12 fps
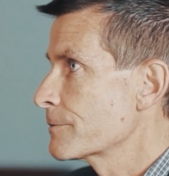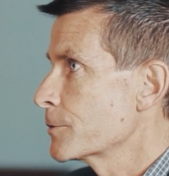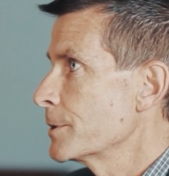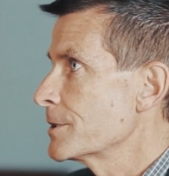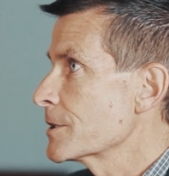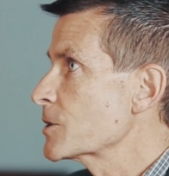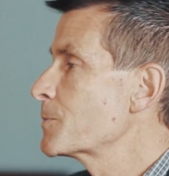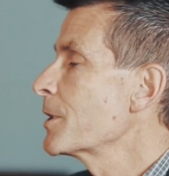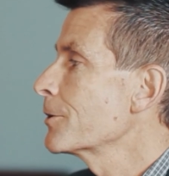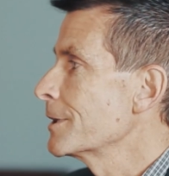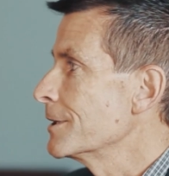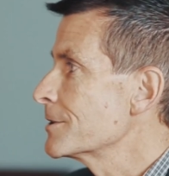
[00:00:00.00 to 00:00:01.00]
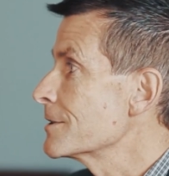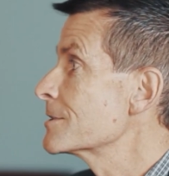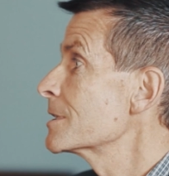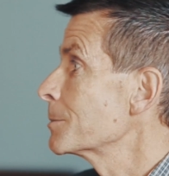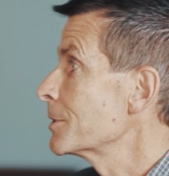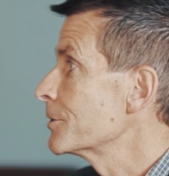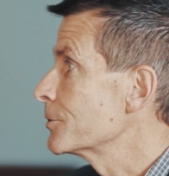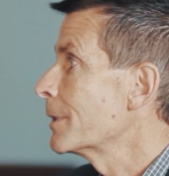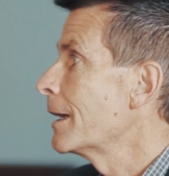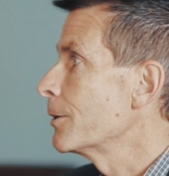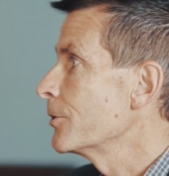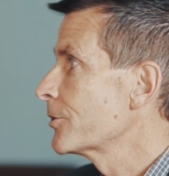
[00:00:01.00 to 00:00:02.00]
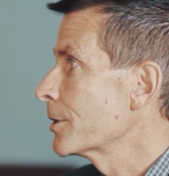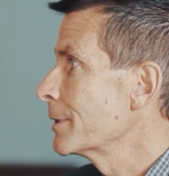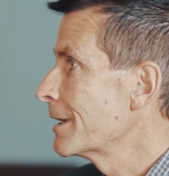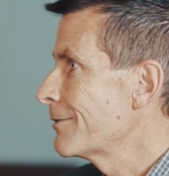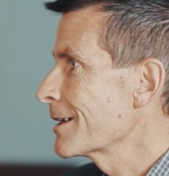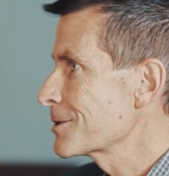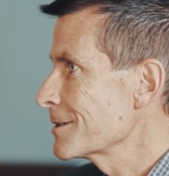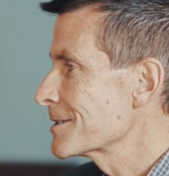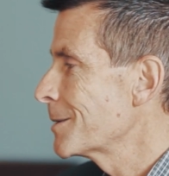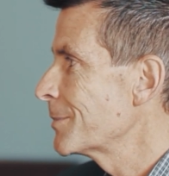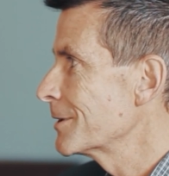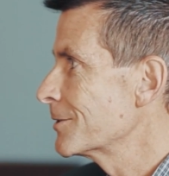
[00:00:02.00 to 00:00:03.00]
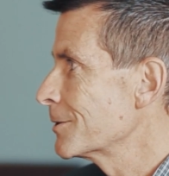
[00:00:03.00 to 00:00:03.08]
for its experience is similar to ours. So we have actually something